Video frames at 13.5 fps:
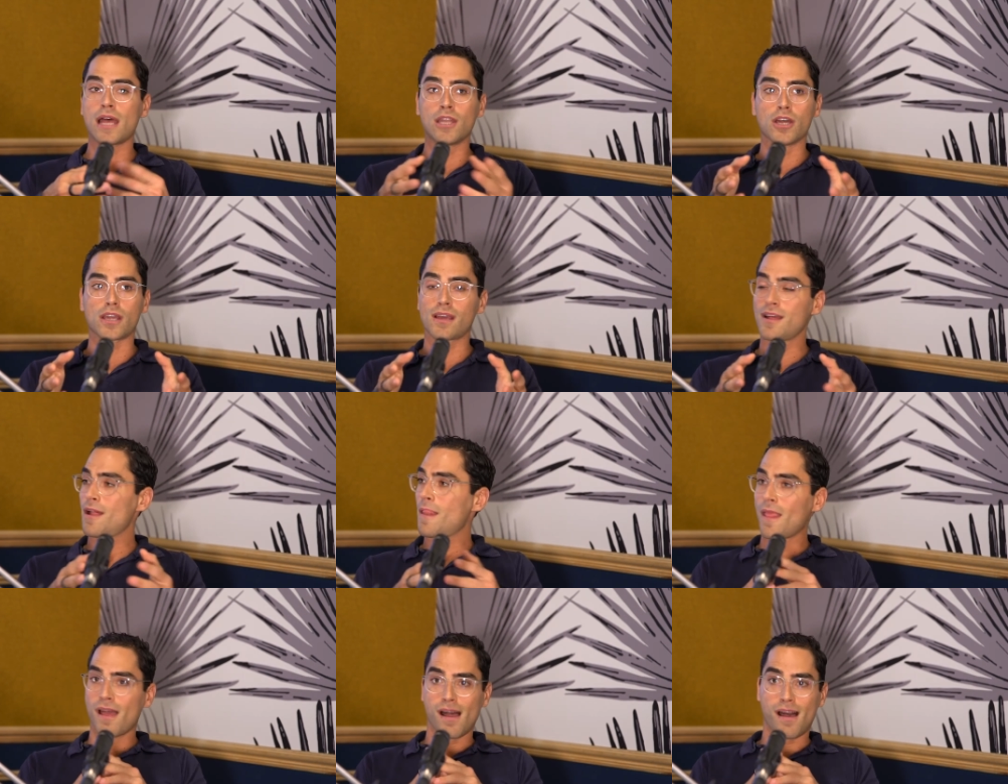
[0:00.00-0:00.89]
And look,
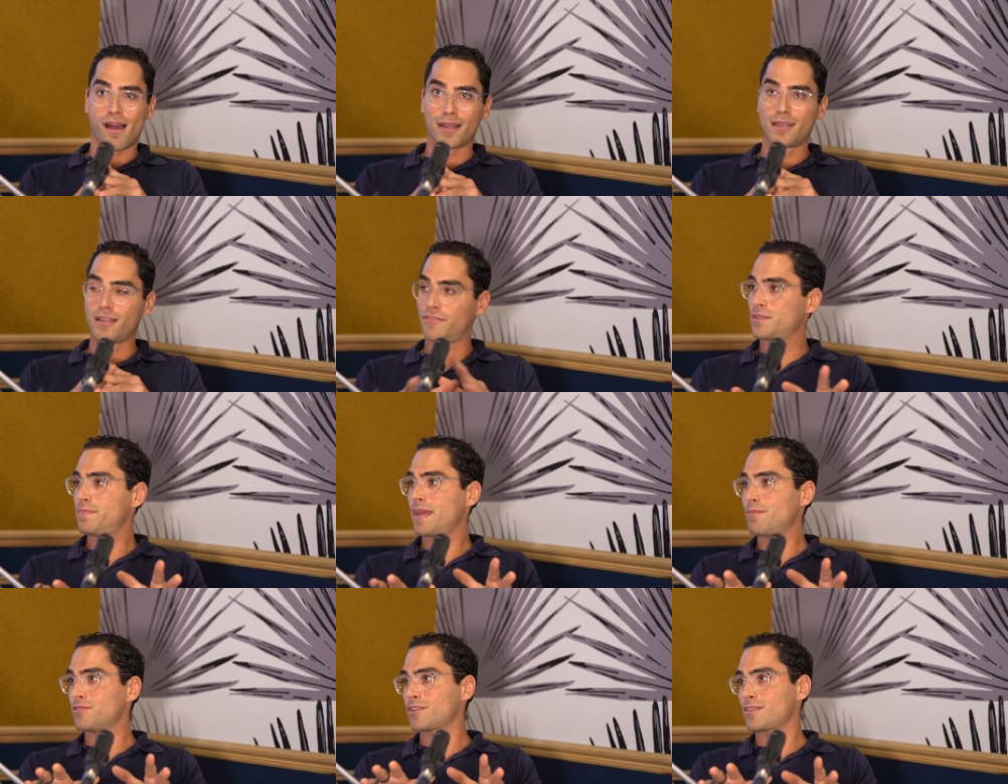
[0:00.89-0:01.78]
I'd love to
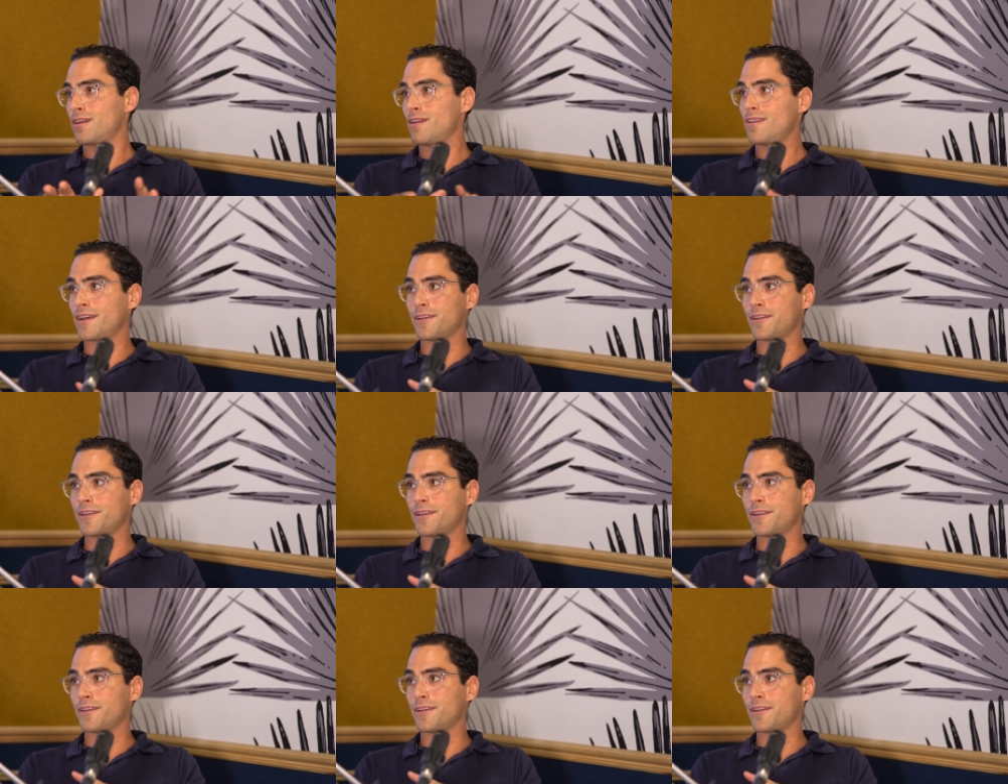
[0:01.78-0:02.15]
be able to code.